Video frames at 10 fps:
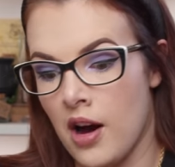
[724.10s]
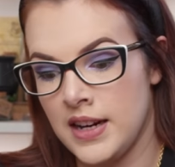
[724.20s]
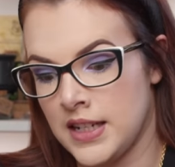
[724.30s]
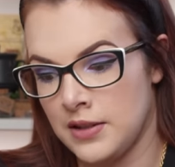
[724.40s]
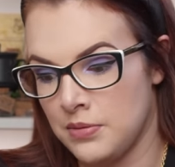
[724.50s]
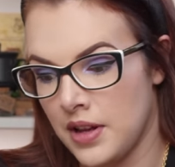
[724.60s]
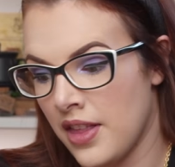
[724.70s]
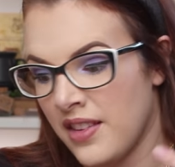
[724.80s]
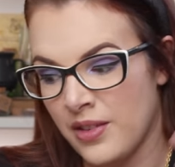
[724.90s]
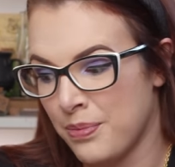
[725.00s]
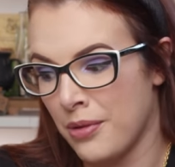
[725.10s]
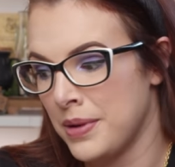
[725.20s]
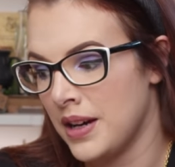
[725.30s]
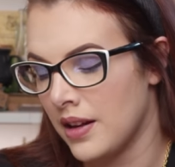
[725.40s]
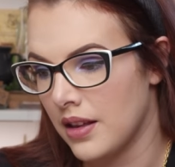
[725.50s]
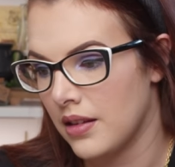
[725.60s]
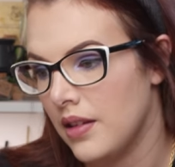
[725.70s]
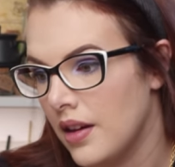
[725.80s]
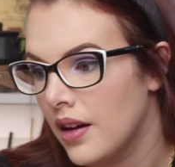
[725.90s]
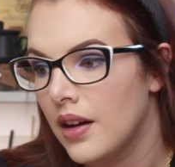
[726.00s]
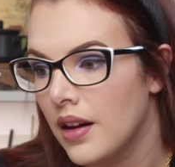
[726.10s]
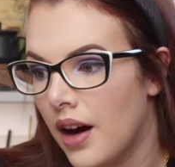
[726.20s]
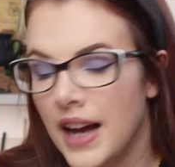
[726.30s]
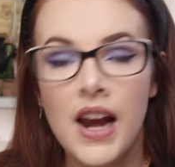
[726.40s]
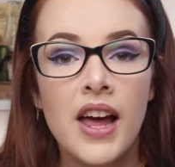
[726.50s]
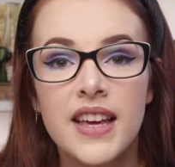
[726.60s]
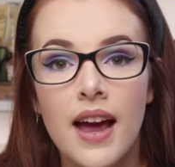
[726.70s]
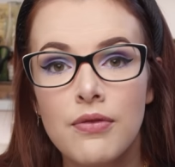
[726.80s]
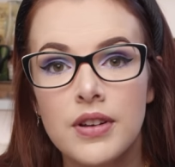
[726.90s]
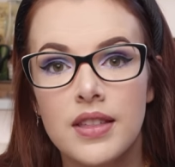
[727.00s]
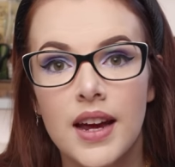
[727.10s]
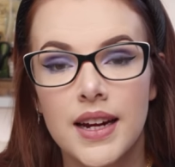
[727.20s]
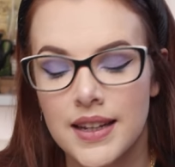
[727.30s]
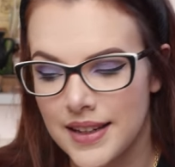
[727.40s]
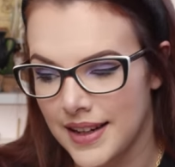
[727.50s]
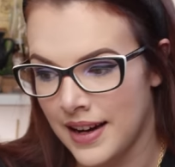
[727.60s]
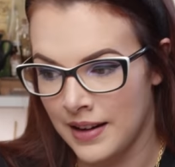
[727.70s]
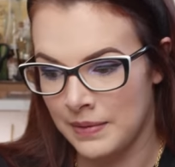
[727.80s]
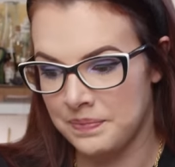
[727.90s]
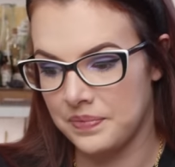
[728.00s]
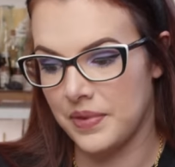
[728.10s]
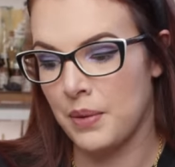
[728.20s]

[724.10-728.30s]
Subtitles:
items, there's probably like, I like everything.